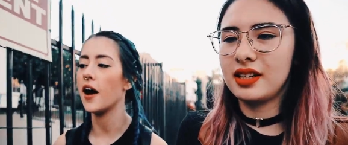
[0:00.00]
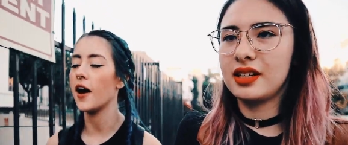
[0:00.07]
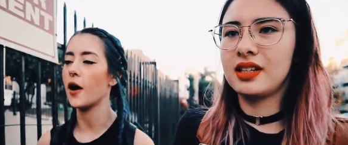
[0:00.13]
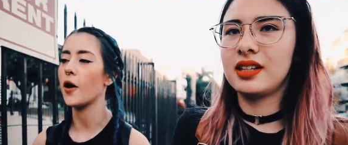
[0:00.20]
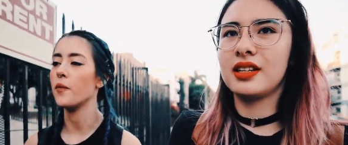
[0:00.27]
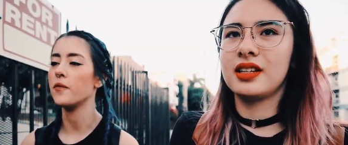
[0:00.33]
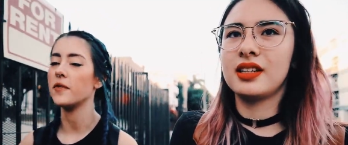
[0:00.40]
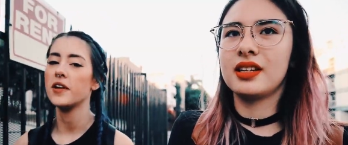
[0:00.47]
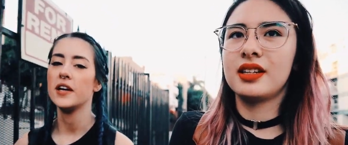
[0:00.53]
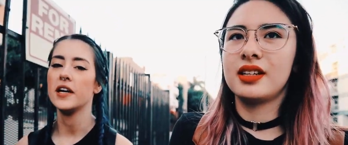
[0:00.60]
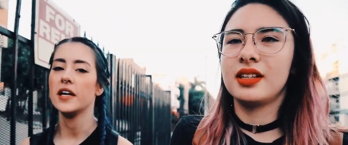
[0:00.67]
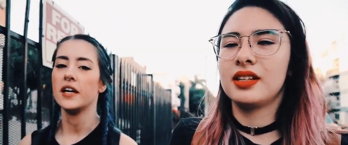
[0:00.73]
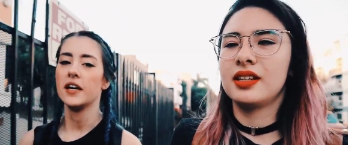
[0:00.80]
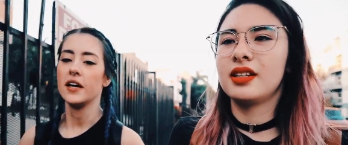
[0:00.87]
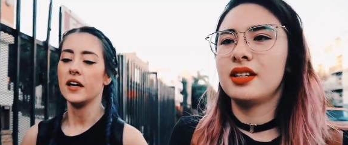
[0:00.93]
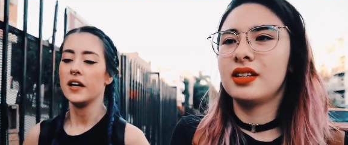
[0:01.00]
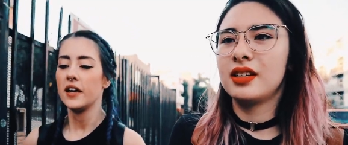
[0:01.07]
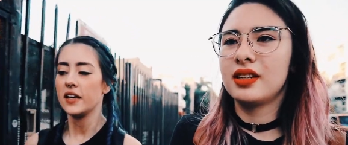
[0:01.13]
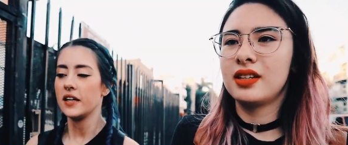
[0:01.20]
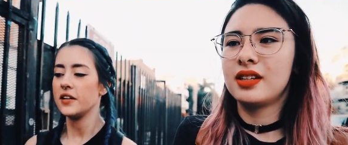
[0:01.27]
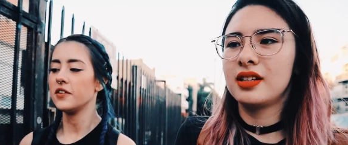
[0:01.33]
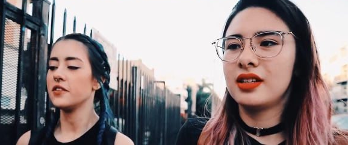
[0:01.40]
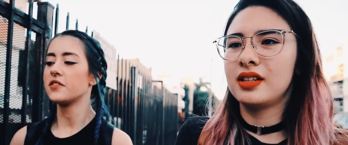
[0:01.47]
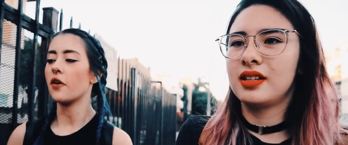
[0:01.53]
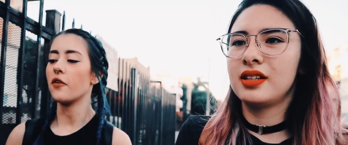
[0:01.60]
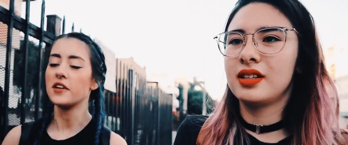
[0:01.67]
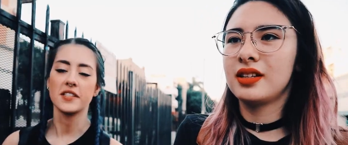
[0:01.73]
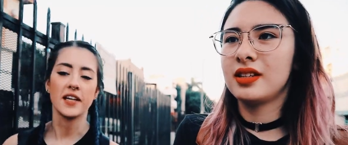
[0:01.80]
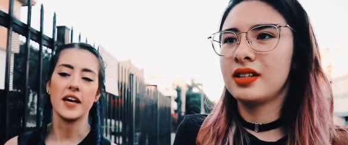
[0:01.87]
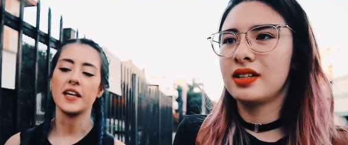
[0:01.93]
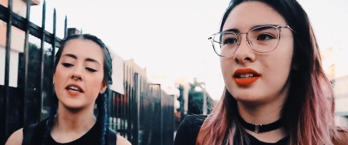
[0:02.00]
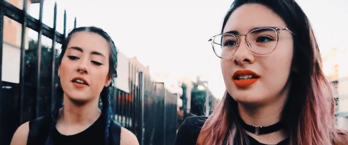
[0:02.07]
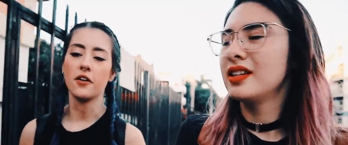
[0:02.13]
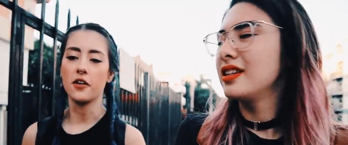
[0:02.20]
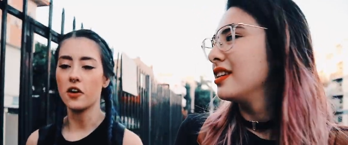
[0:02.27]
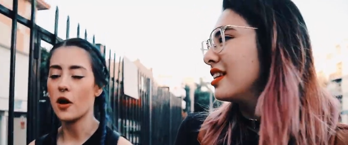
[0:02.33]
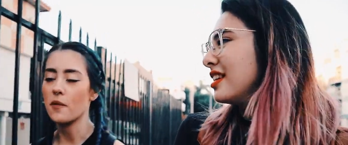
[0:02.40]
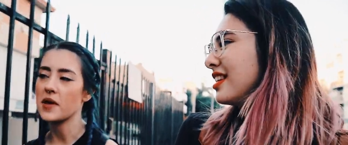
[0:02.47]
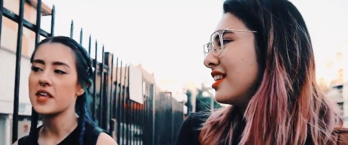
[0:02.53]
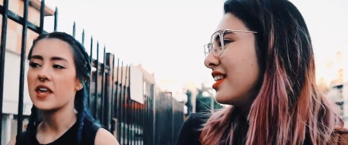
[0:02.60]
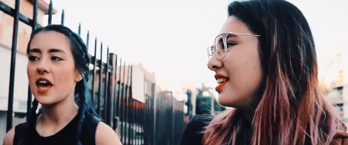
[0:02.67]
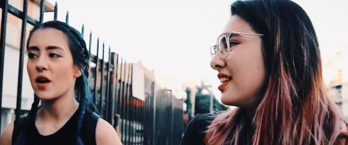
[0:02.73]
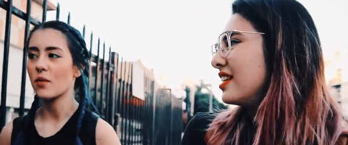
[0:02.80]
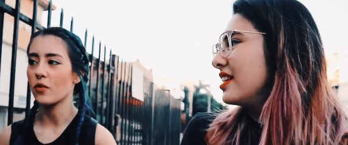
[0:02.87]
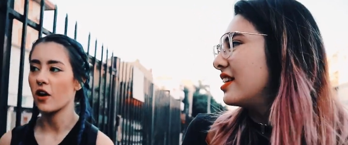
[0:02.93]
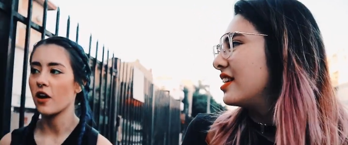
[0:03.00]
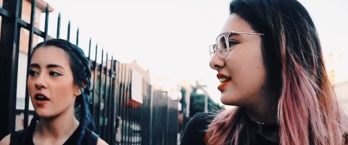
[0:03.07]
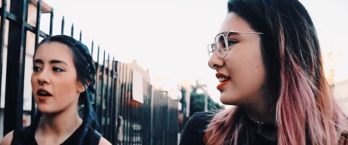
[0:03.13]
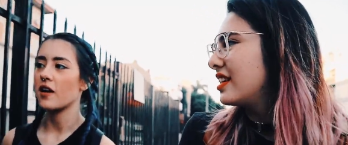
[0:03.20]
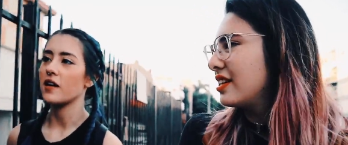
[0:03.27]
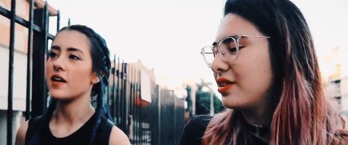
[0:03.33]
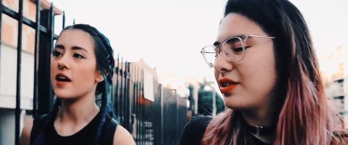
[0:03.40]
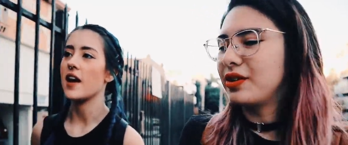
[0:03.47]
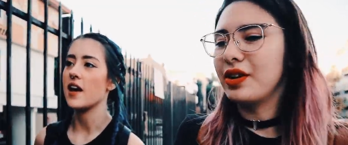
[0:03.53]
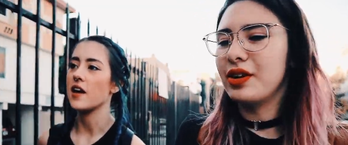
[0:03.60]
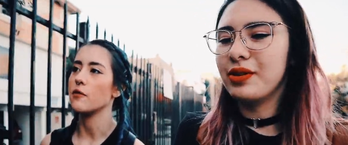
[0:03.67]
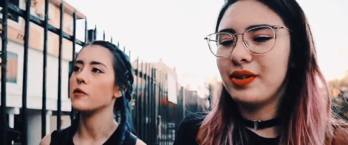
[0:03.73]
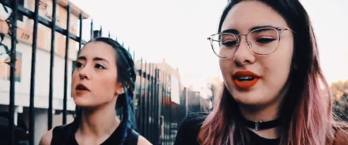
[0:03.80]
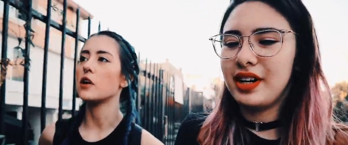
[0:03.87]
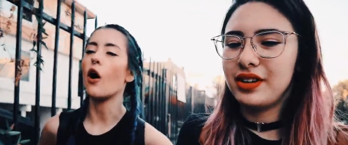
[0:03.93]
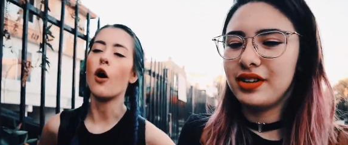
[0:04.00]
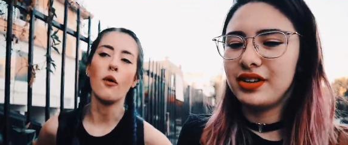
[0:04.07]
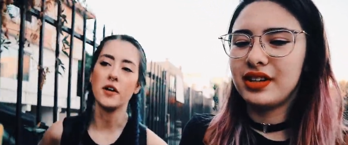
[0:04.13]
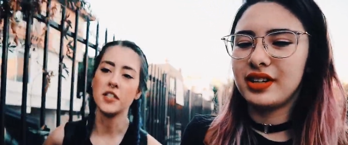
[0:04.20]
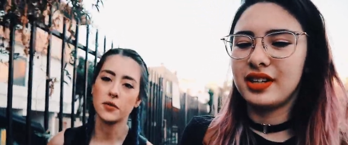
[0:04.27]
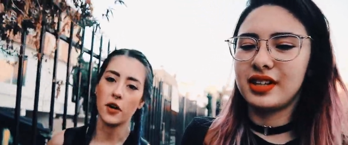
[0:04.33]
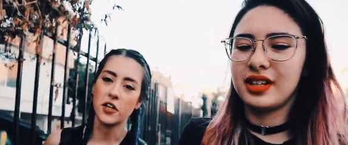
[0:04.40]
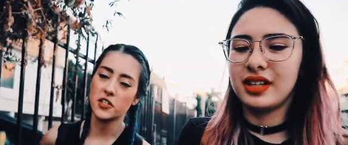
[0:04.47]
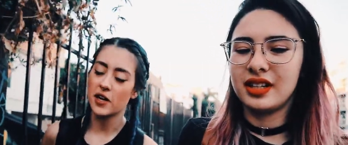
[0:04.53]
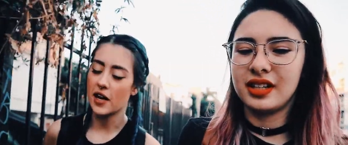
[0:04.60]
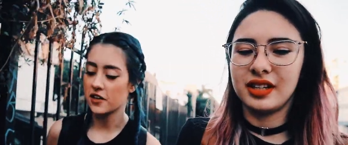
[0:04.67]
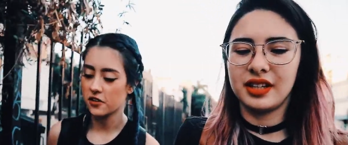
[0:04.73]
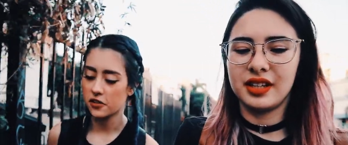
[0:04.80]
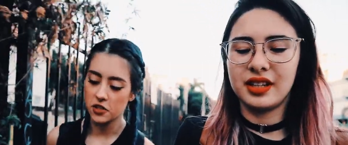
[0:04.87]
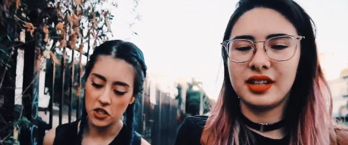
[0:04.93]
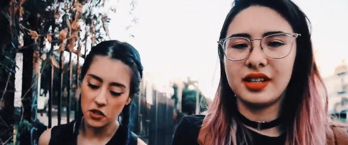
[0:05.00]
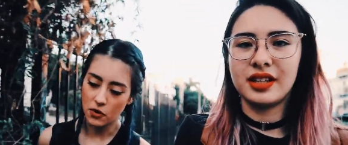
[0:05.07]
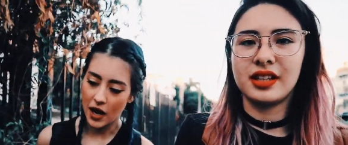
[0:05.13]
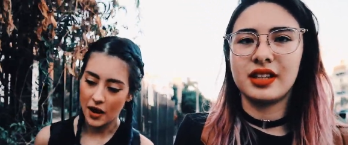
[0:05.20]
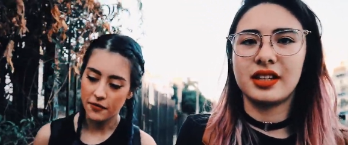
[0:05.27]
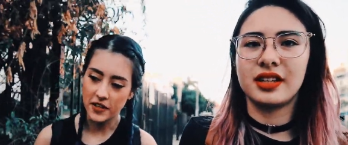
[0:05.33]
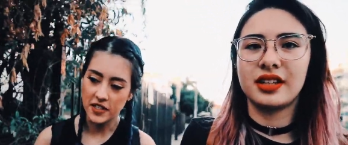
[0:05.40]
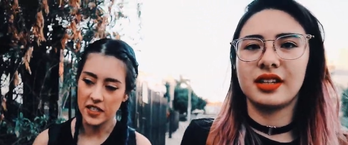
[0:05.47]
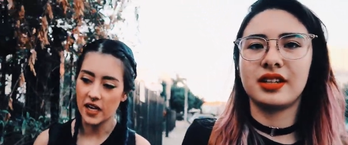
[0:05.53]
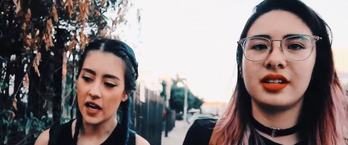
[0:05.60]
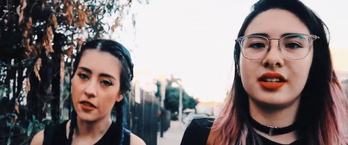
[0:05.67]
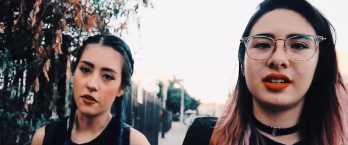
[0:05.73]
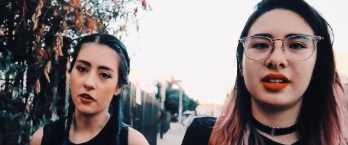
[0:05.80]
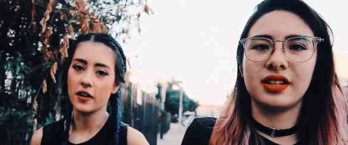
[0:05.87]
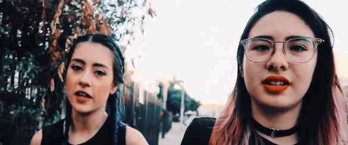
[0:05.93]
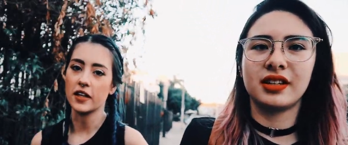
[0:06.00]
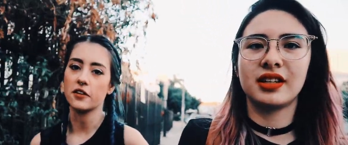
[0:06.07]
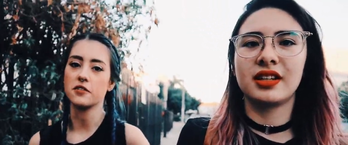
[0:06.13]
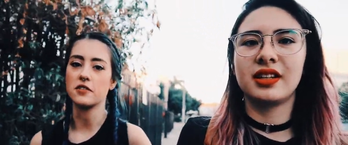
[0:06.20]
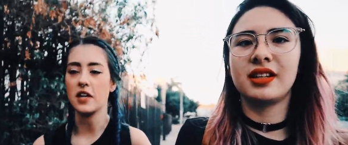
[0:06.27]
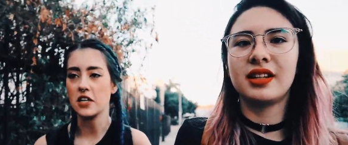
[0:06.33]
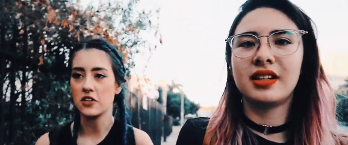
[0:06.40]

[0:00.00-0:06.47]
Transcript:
Speaker 1: Um, he was always like he like got me a camera, and oh, wow. we always watch National Geographic together and like those